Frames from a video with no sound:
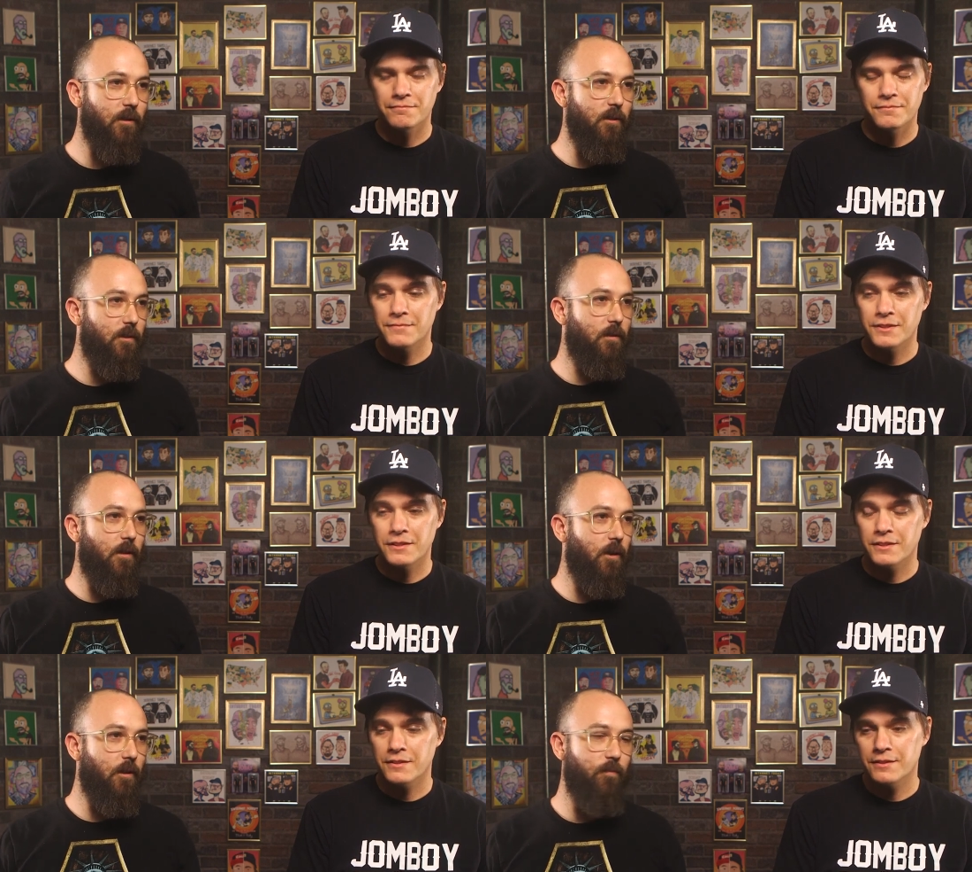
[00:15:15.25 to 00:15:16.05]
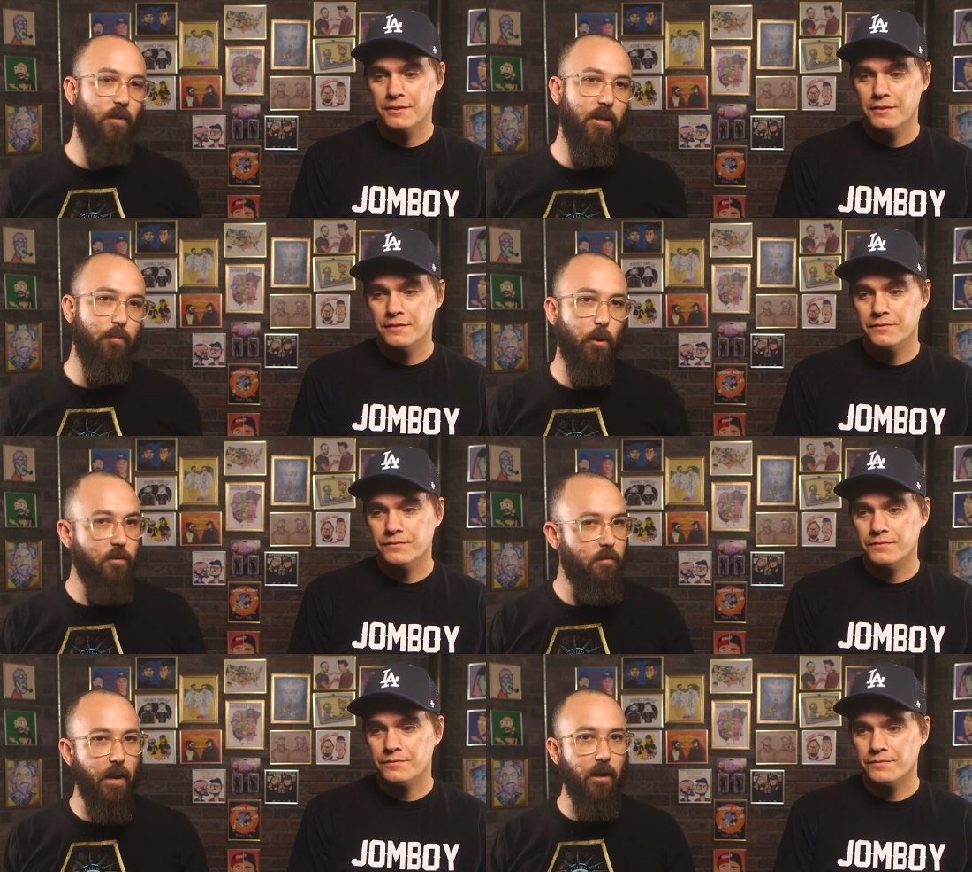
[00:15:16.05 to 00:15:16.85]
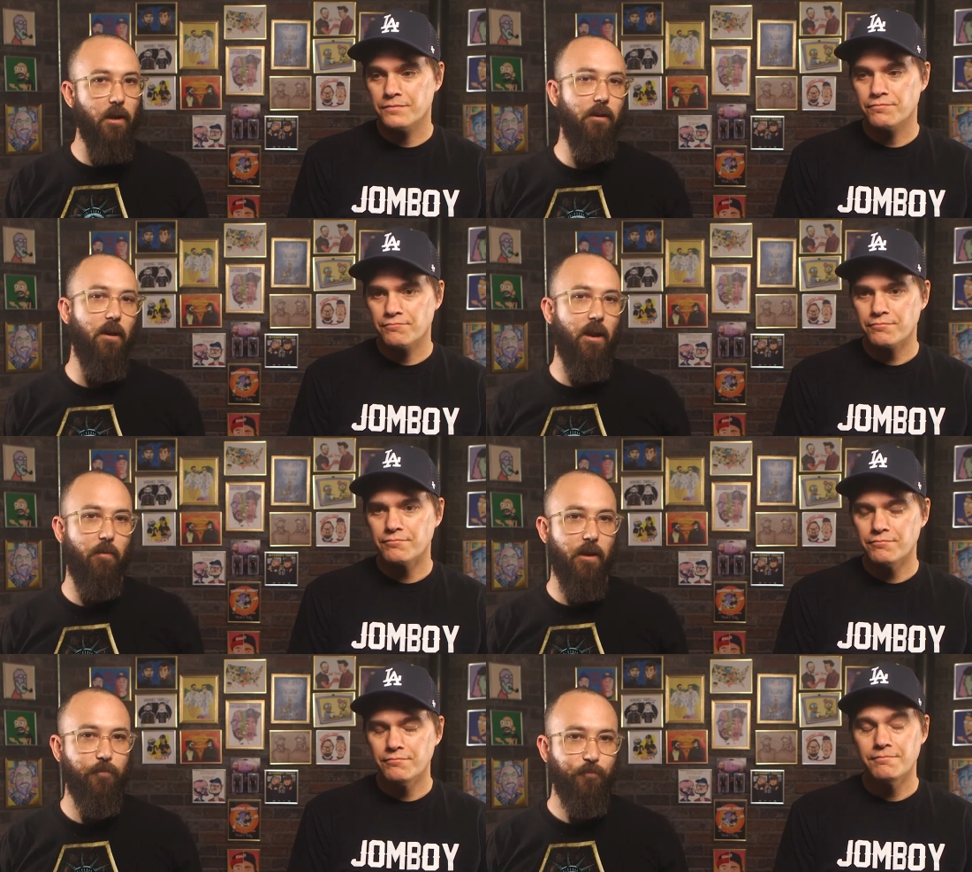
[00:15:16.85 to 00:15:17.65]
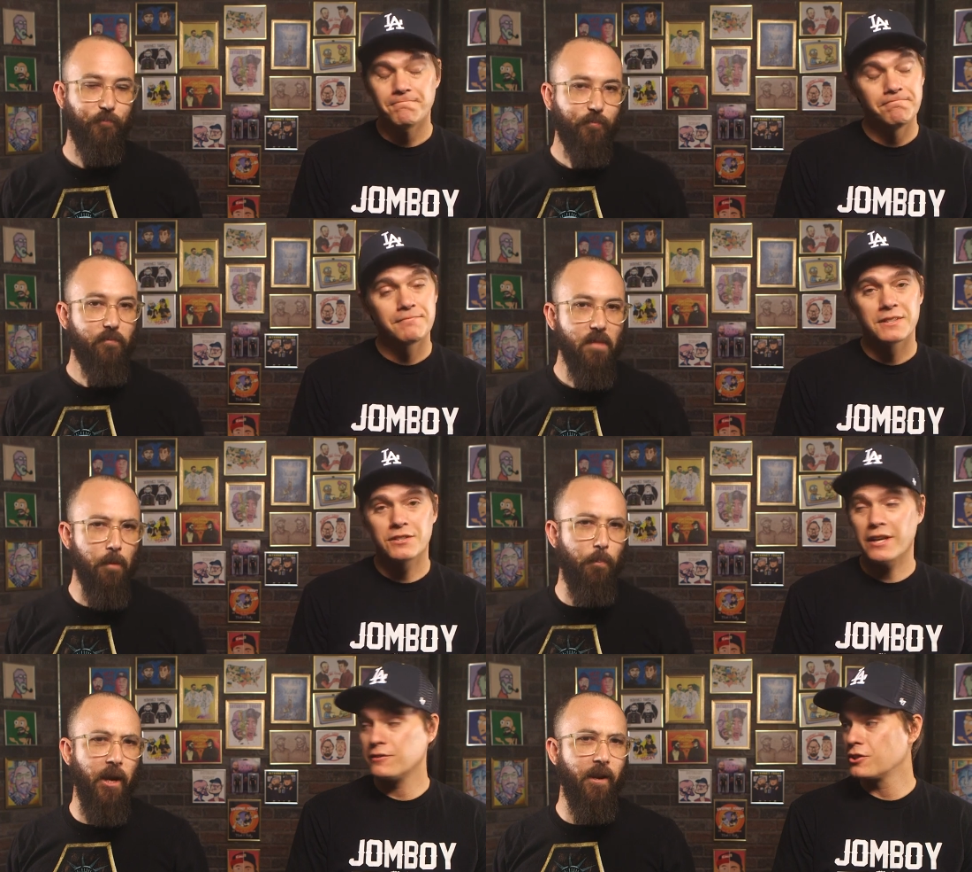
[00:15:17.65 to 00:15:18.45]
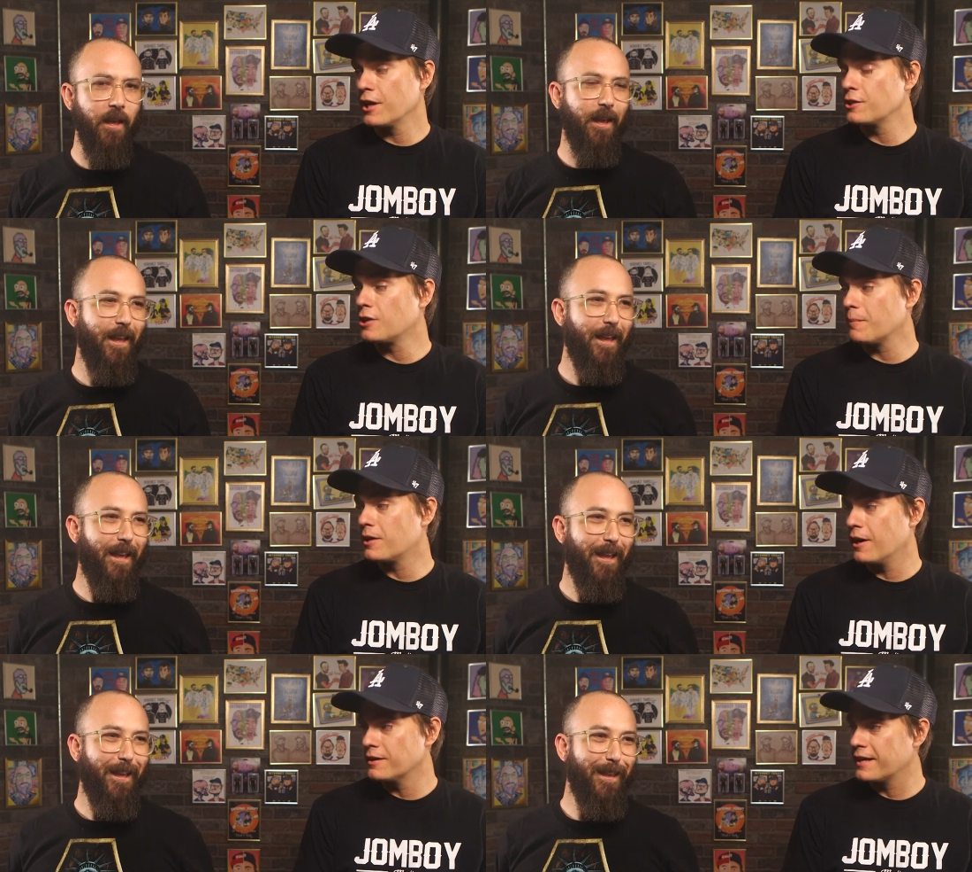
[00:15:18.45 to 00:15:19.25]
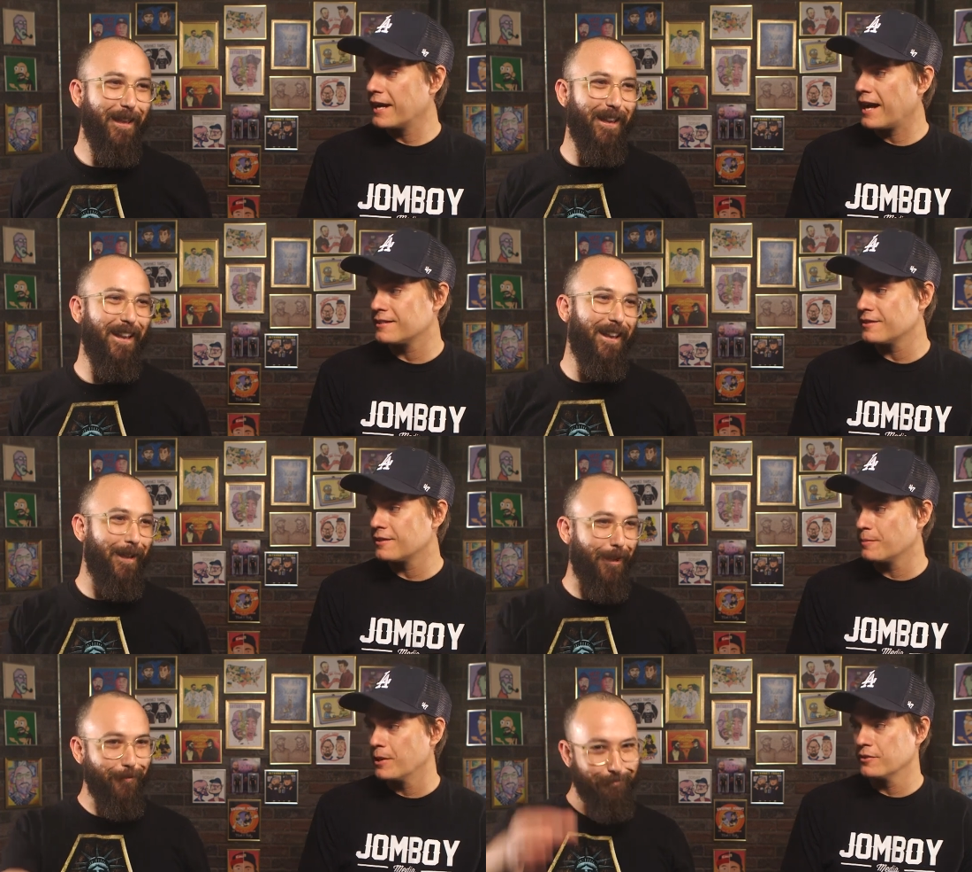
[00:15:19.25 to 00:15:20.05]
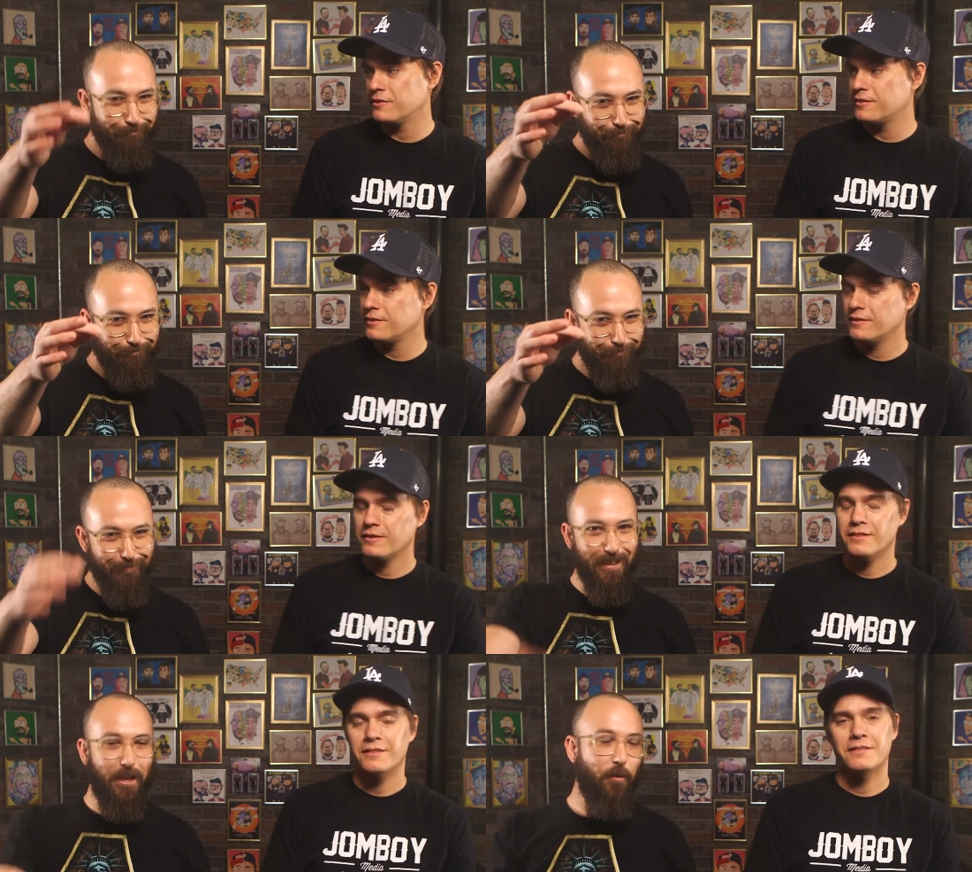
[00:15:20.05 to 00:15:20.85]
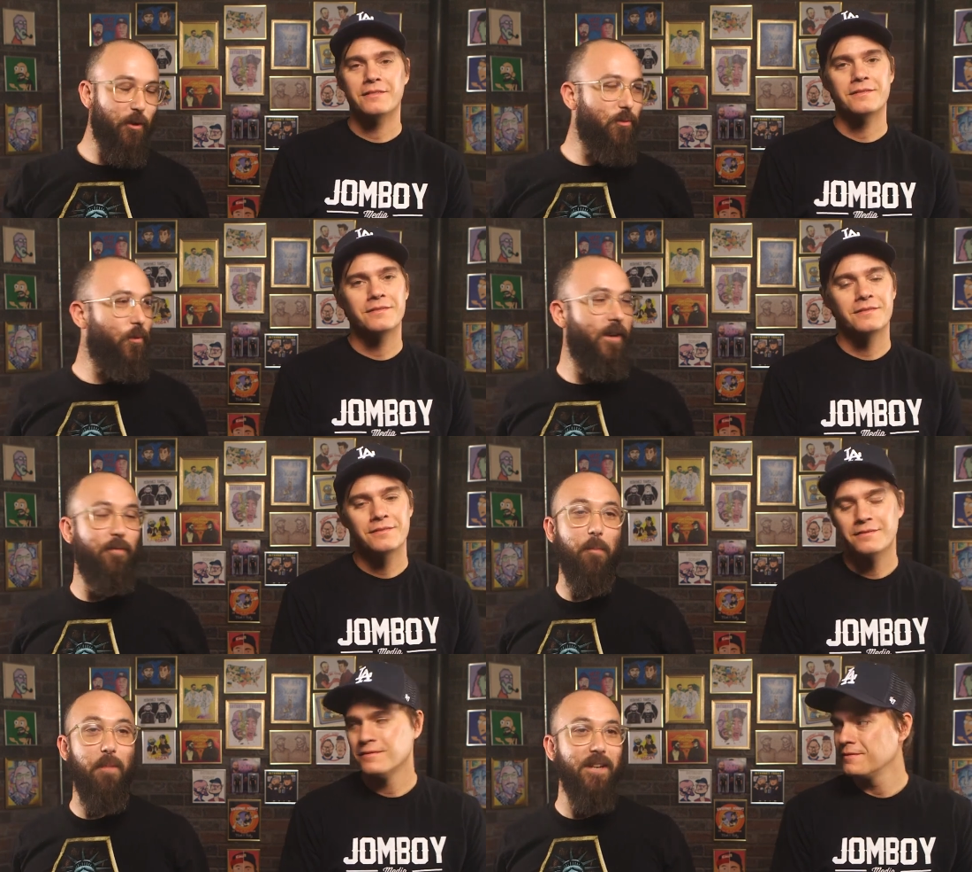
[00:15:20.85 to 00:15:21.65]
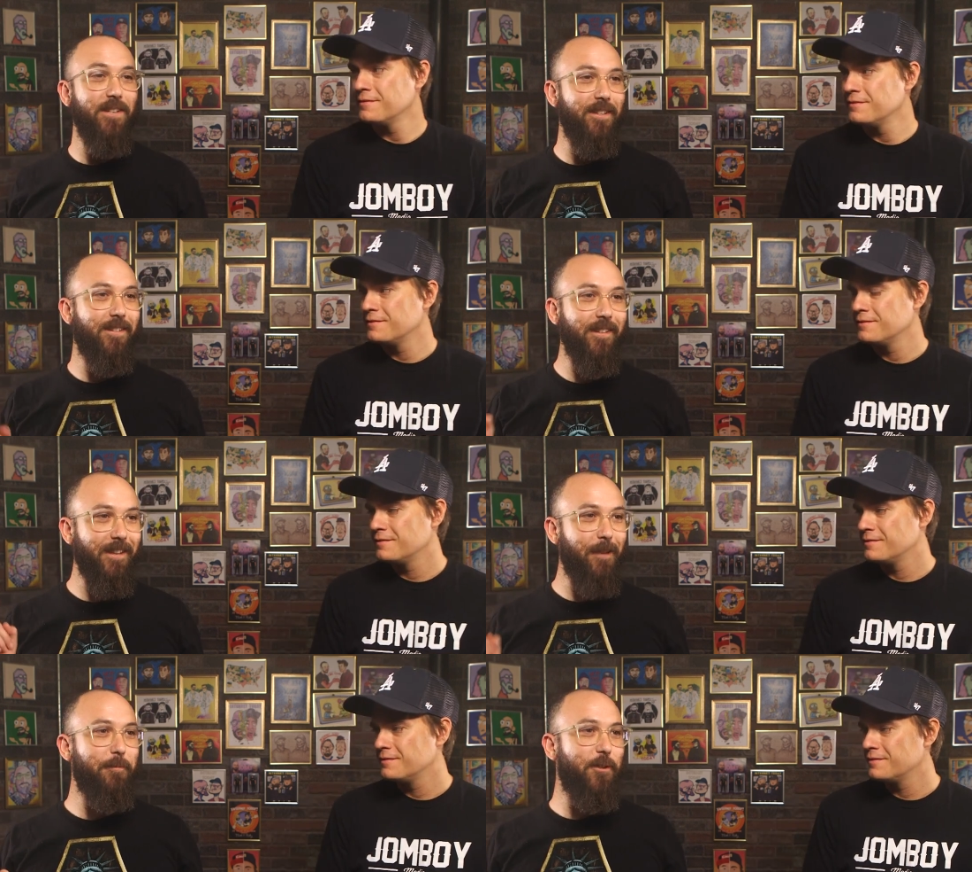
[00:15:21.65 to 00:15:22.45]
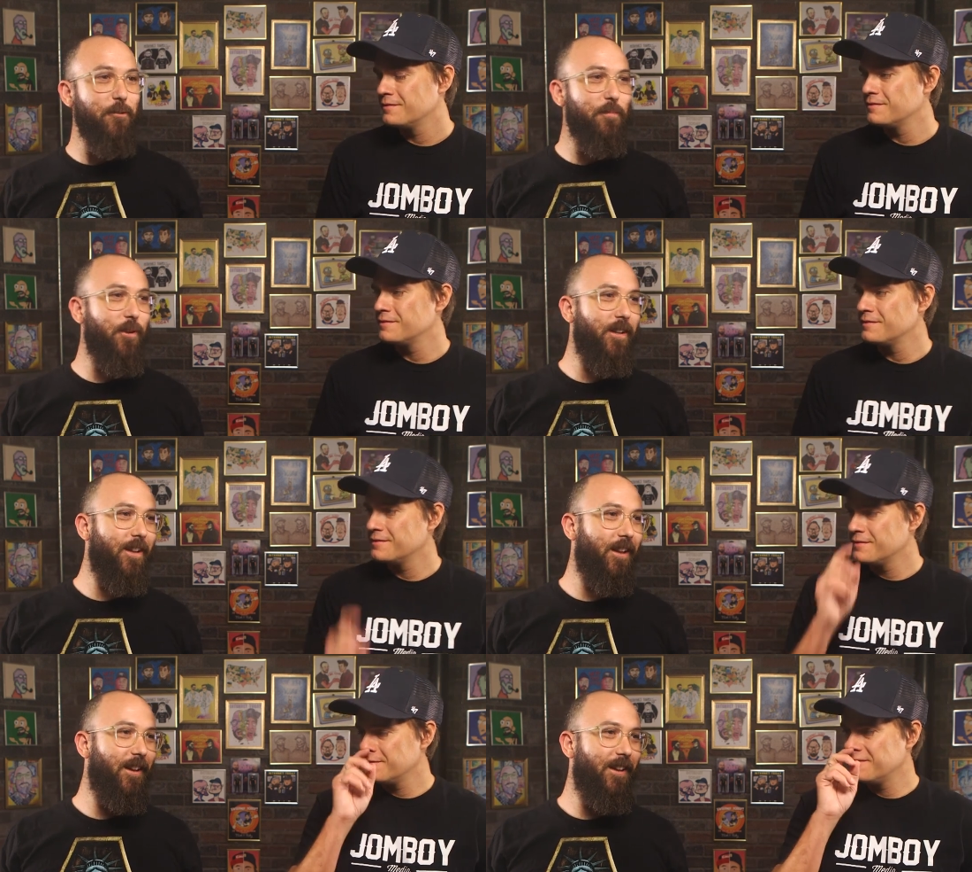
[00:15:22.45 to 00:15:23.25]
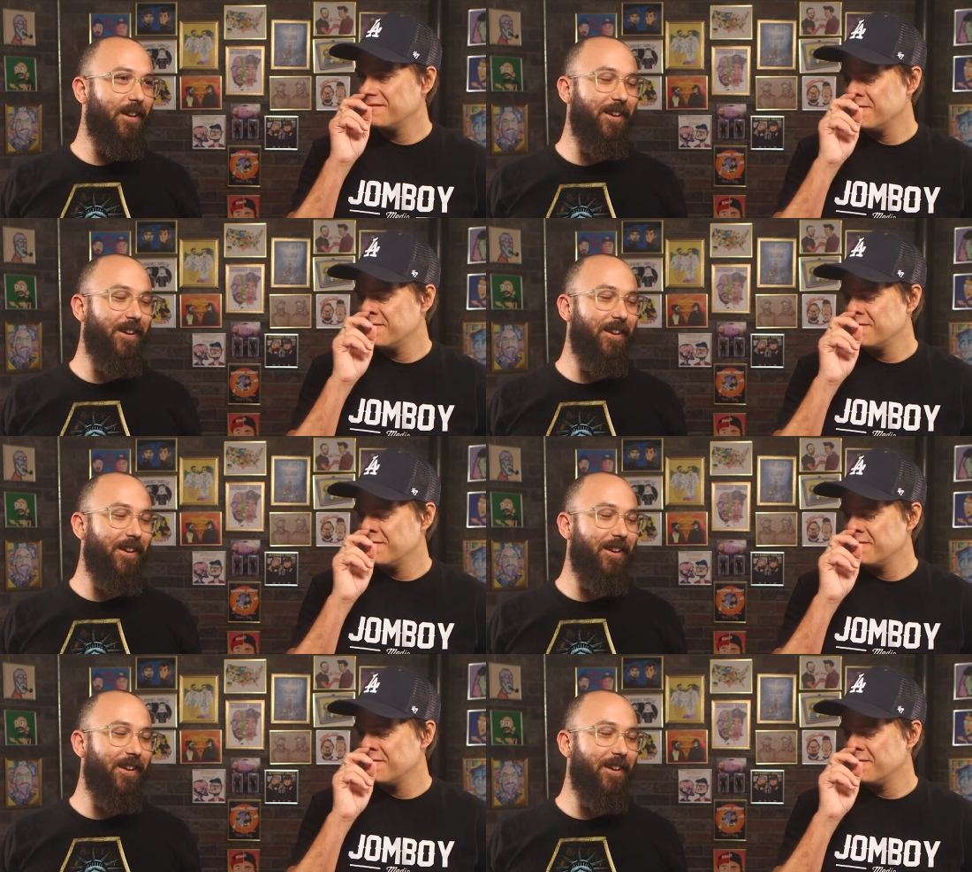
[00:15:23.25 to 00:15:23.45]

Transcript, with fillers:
Speaker 1: because uh, his posts make it on there anyway.
Speaker 2: So you but, have to show your Trump card to get yeah, access yeah. to the posts.
Speaker 1: Which we didn't even mention this on the episode, but. Uh,